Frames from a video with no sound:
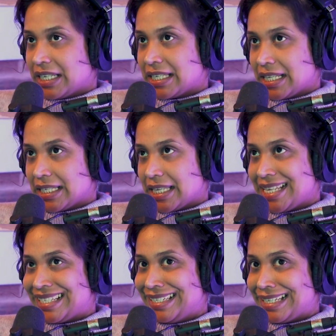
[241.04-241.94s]
obviously since
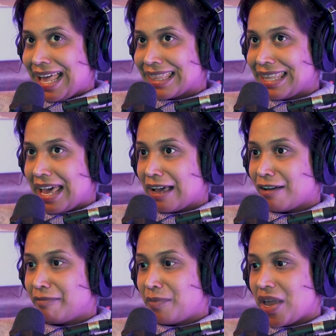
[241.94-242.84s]
his death, there
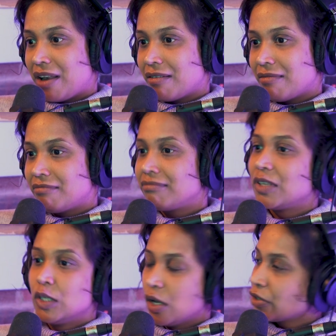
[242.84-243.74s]
have been
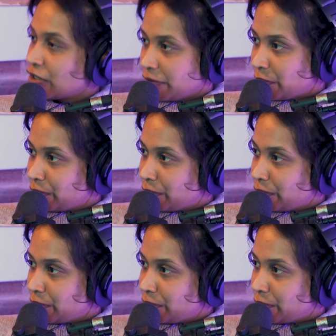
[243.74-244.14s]
lots